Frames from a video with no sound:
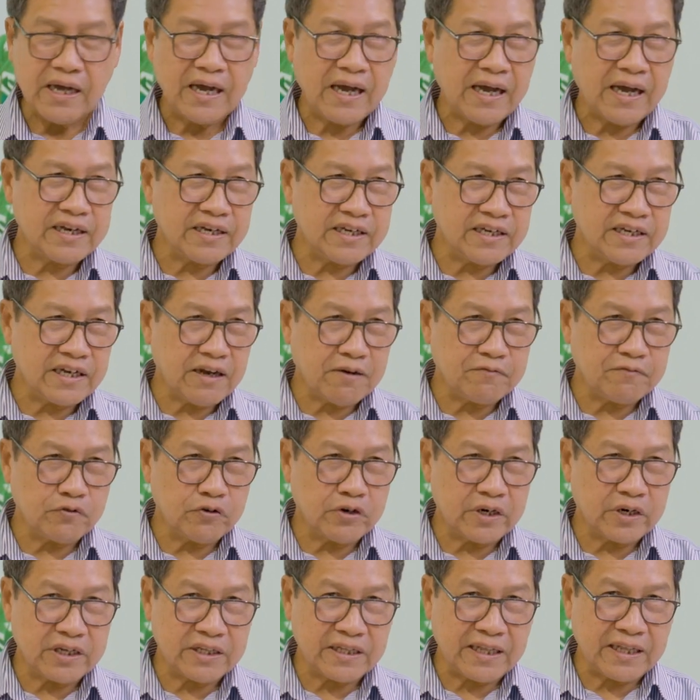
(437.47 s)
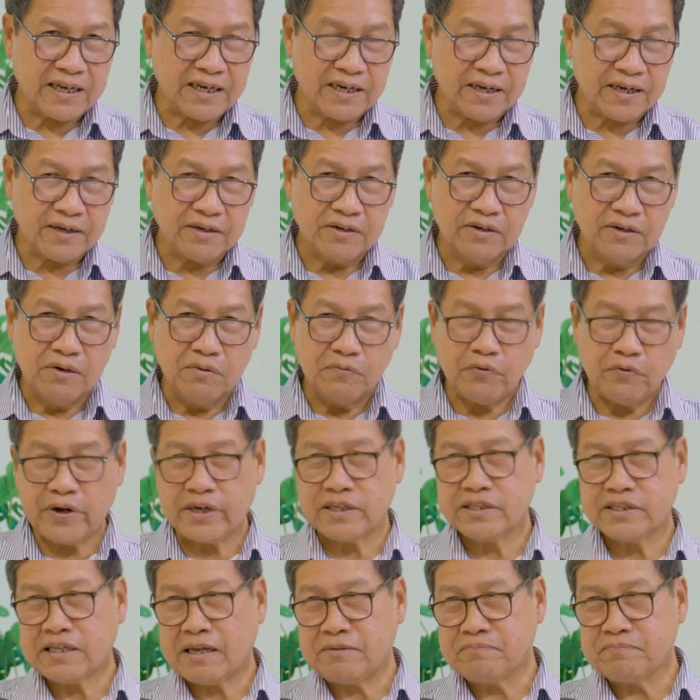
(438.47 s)
and enough for the retailer. For
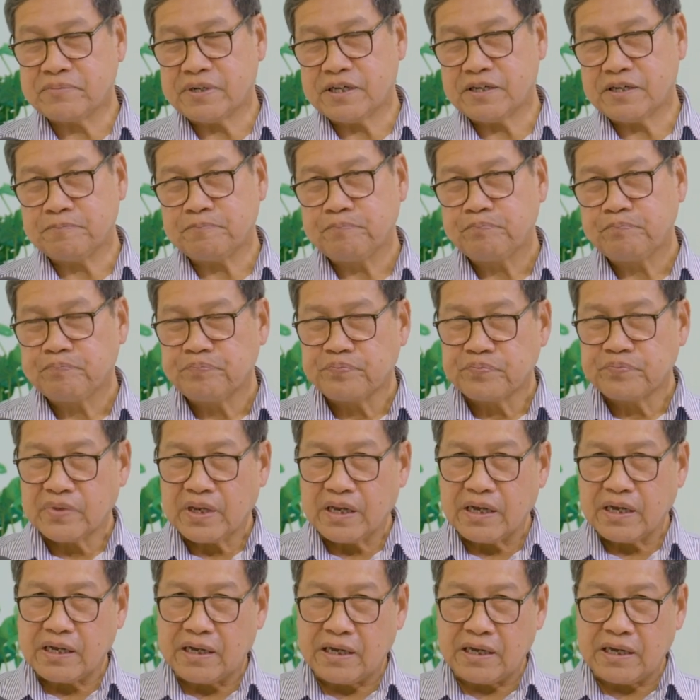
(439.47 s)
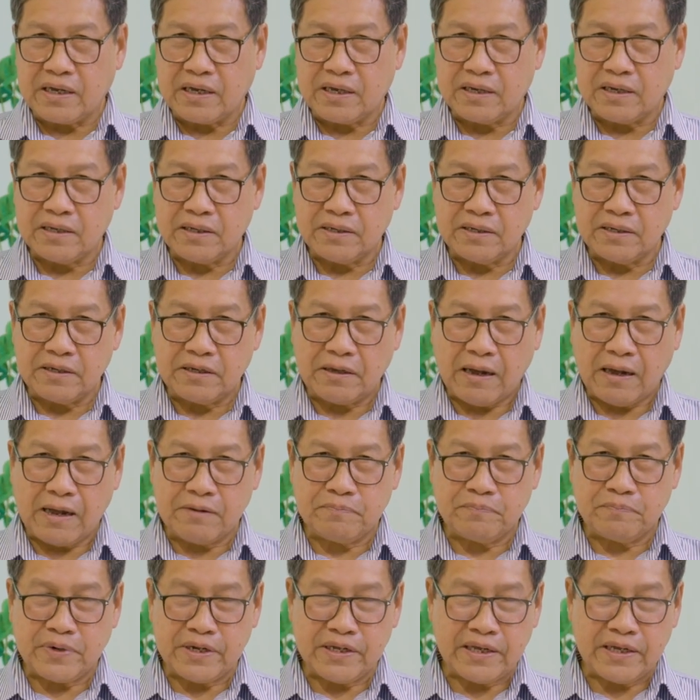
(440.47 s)
example, I
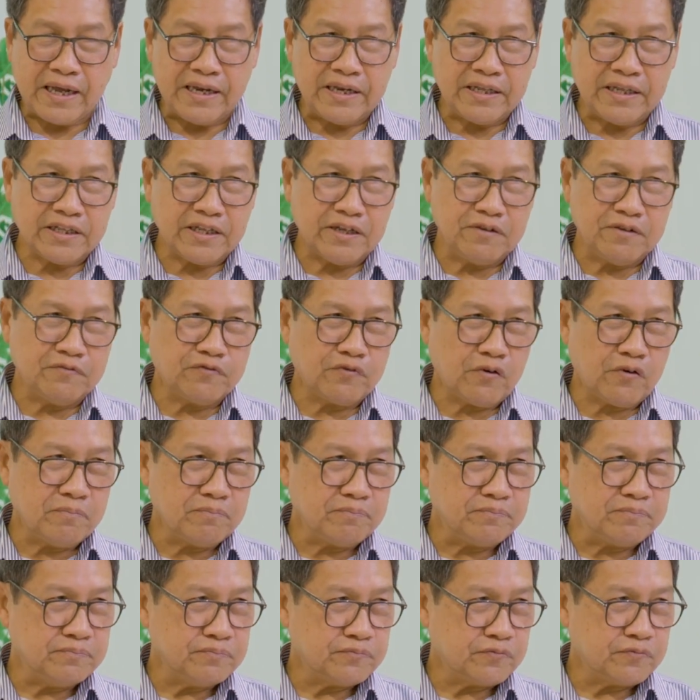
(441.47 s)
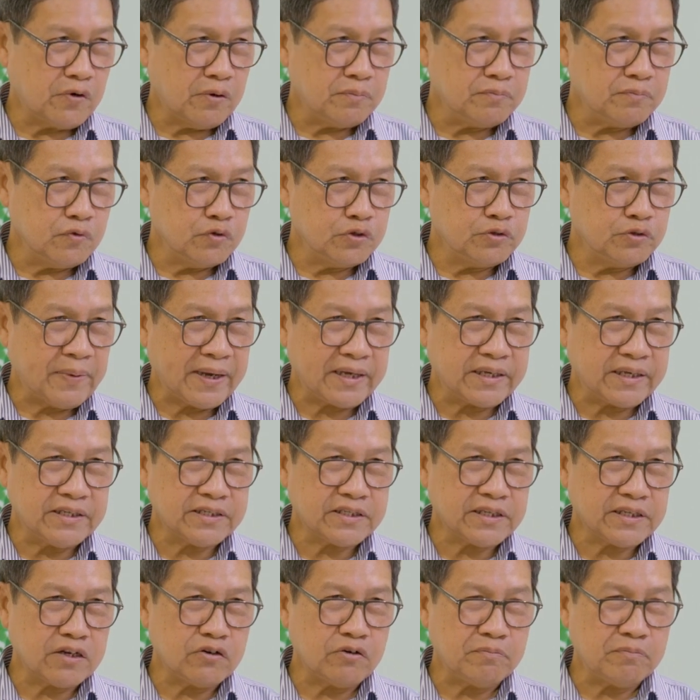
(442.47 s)
bring anything from
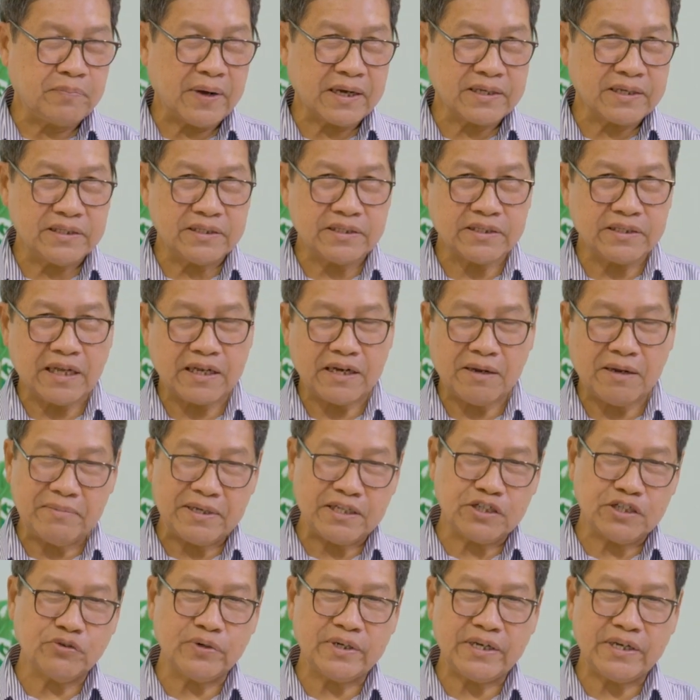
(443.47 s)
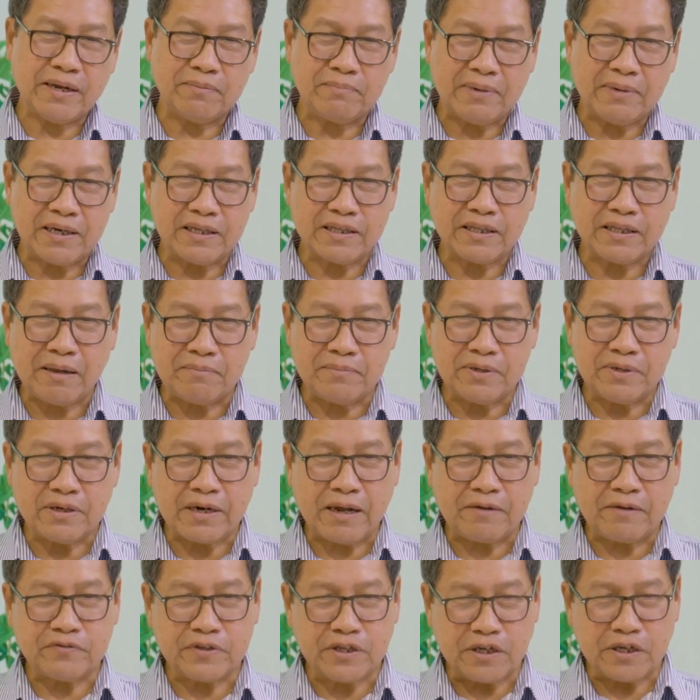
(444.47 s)
Uzbekistan or Pakistan. I make sure that by the time it
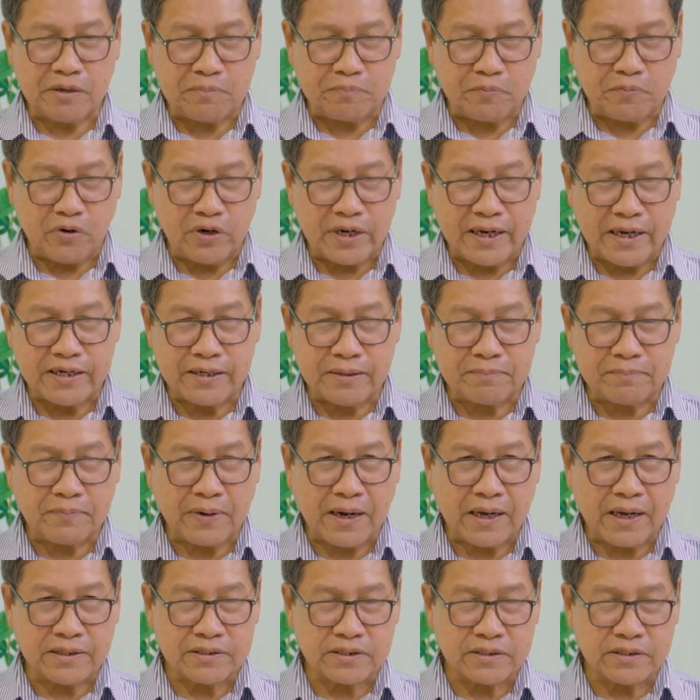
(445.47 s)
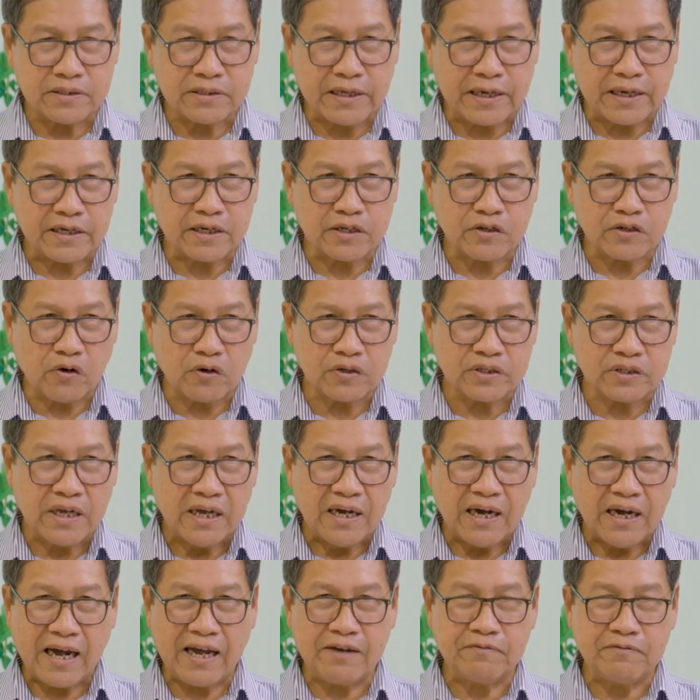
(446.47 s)
arrives Singapore, landed cost,
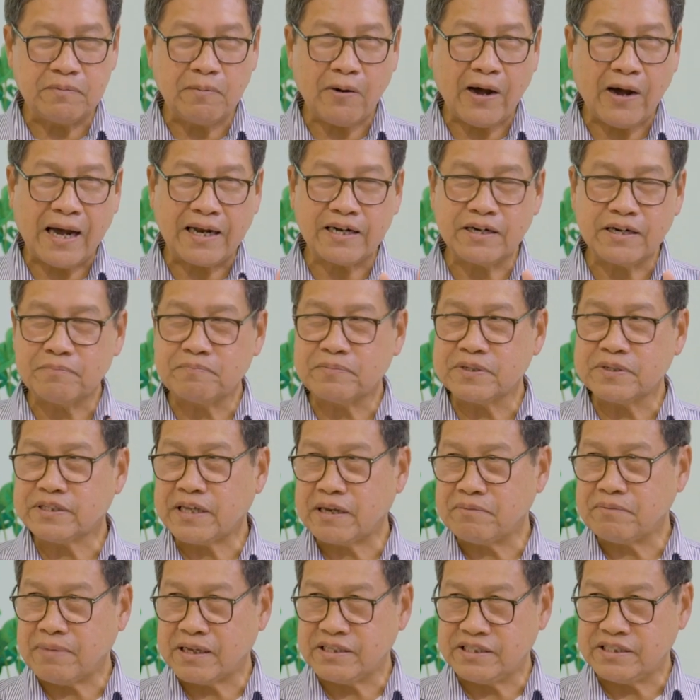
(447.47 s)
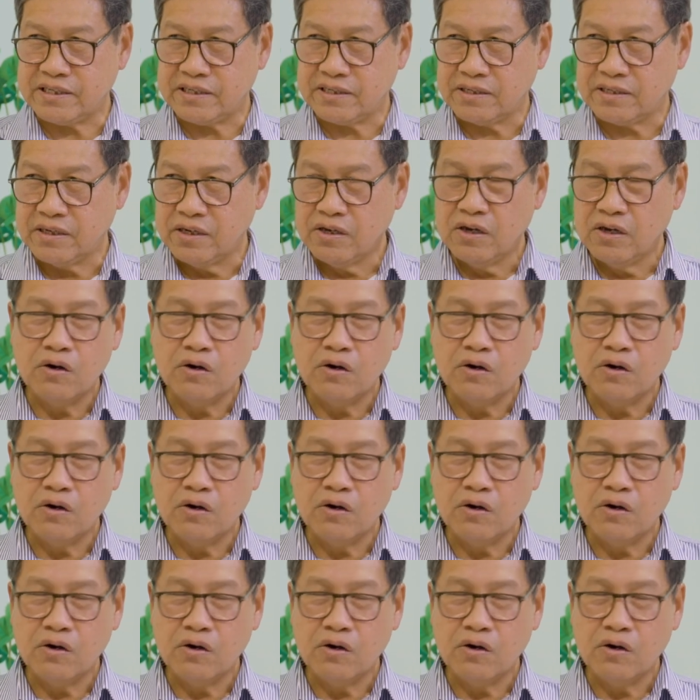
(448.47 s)
I have about 100% margin.